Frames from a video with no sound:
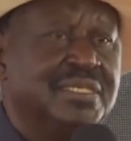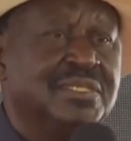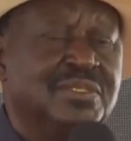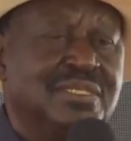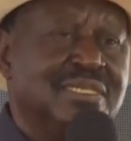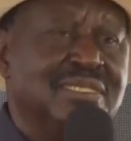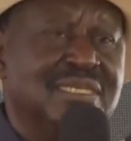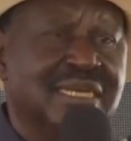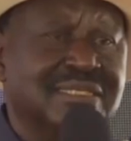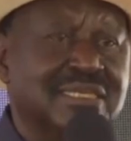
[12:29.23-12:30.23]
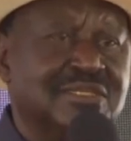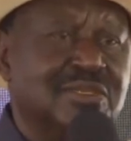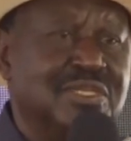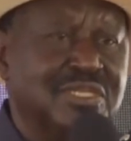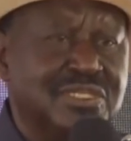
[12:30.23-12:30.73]
Today there's a Gazette
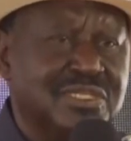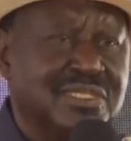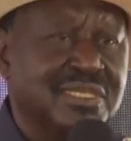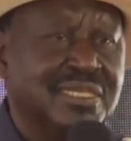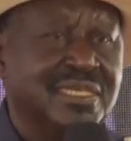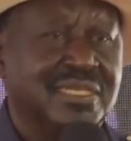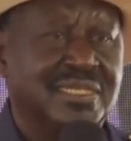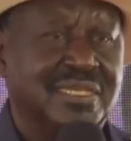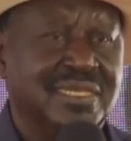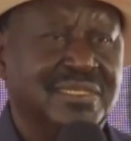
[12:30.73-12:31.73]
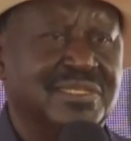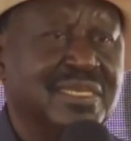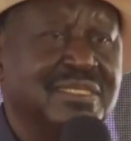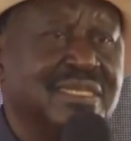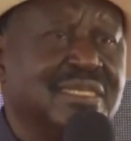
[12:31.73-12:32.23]
notice. They are
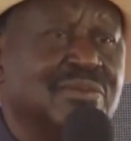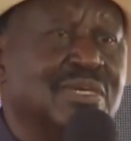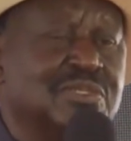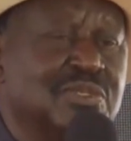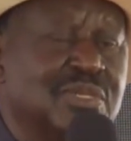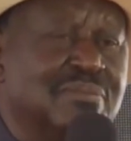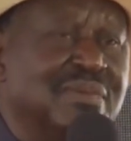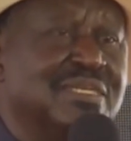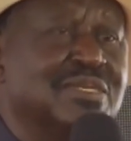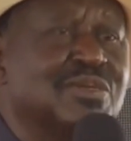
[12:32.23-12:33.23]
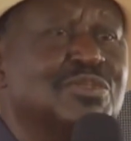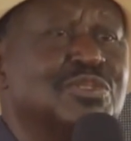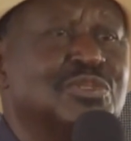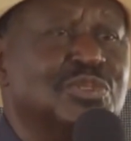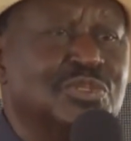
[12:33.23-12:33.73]
saying that they want to amend the
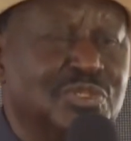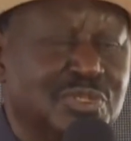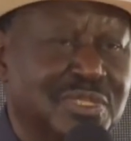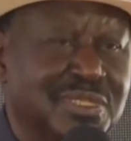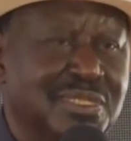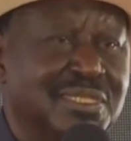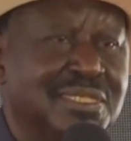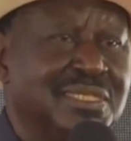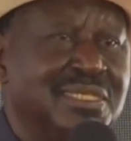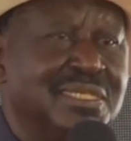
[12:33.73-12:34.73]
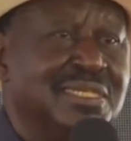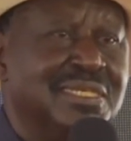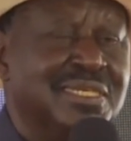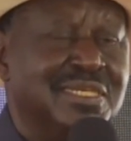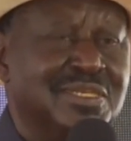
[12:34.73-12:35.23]
Constitution
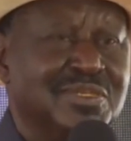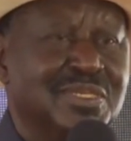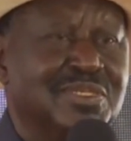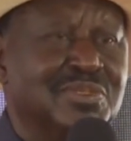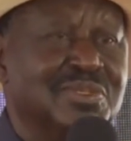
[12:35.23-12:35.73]
in order to